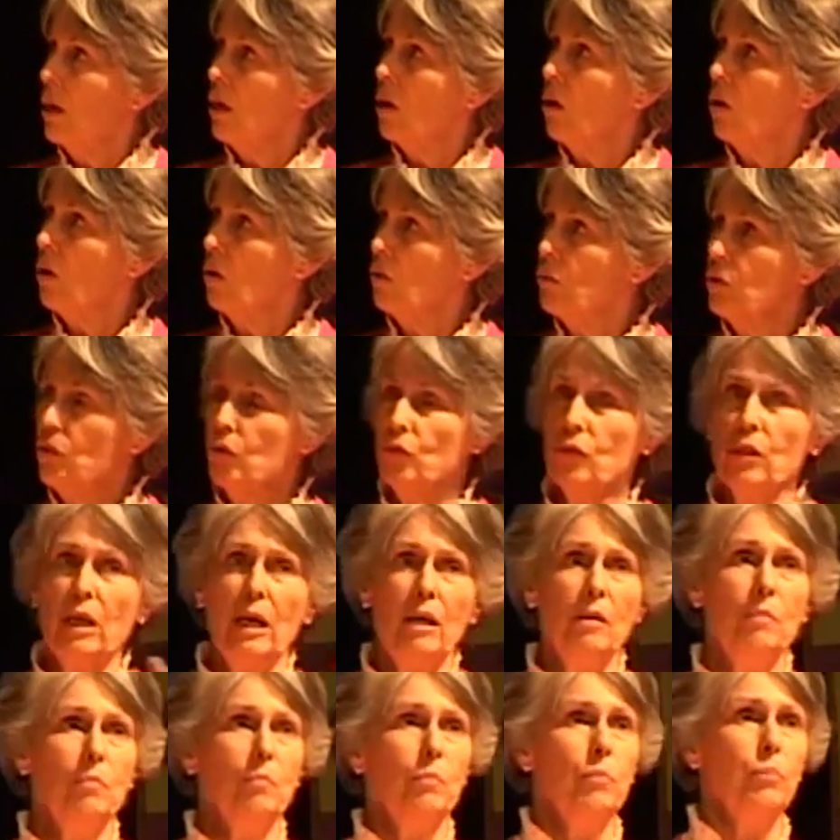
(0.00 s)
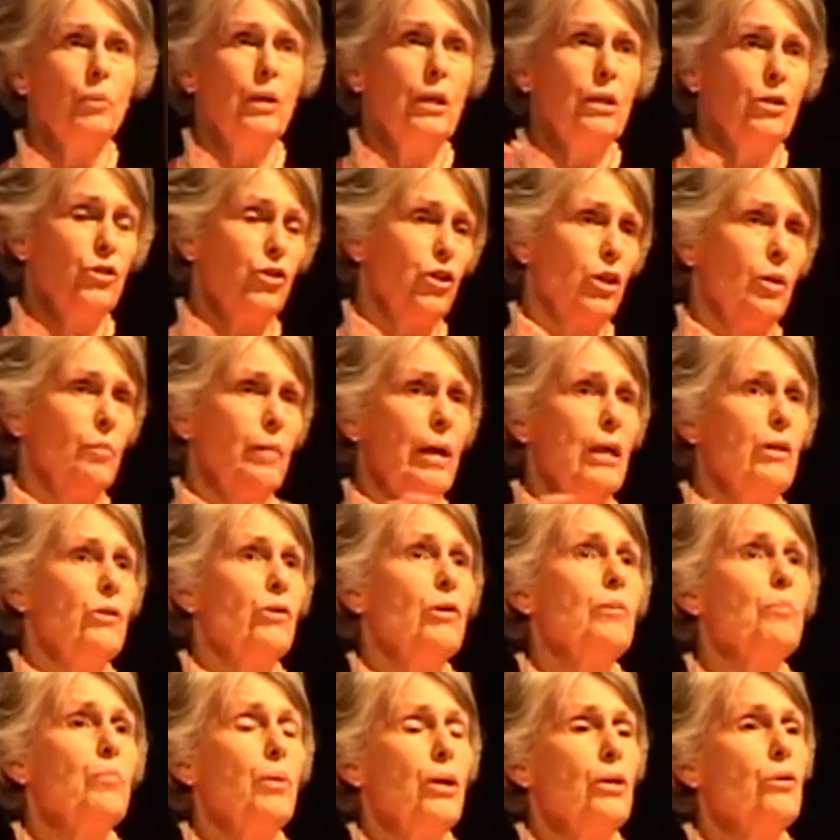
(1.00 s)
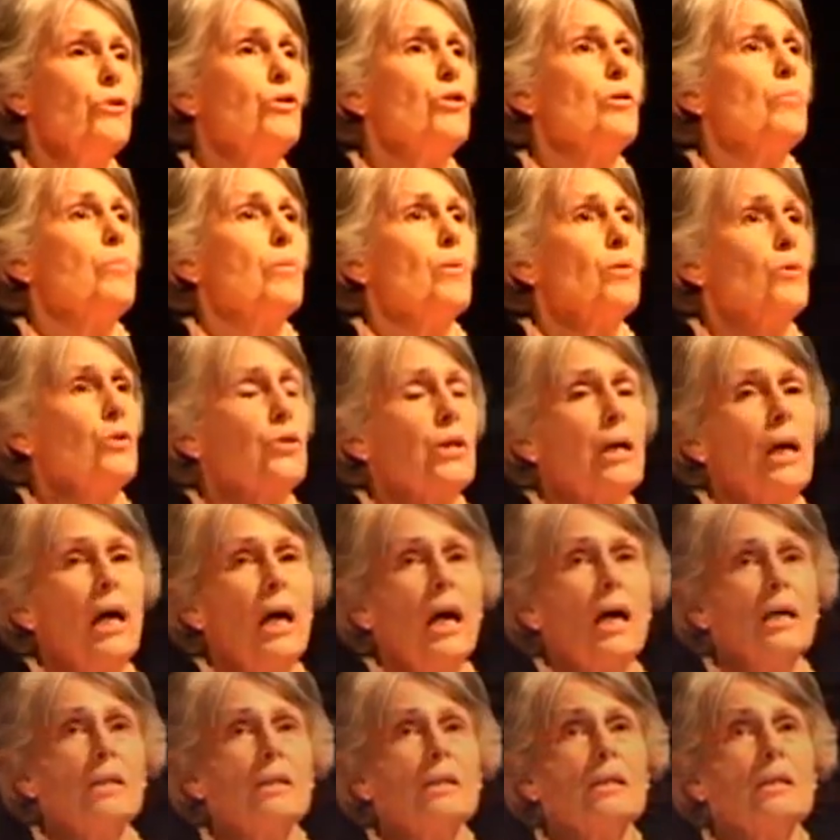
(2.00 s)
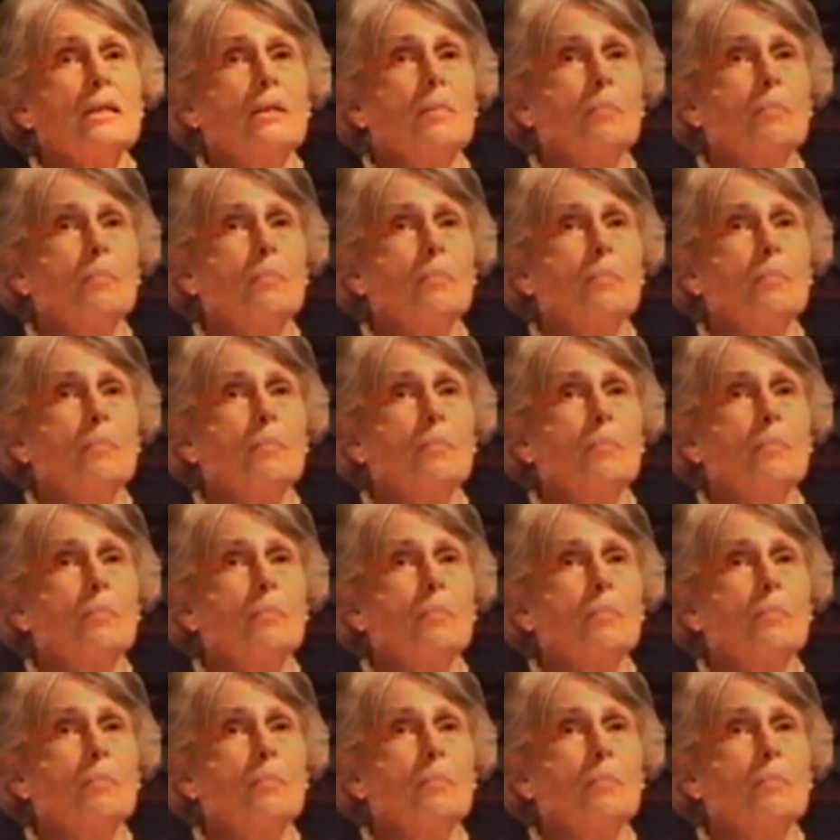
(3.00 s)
on the same geometric principles as the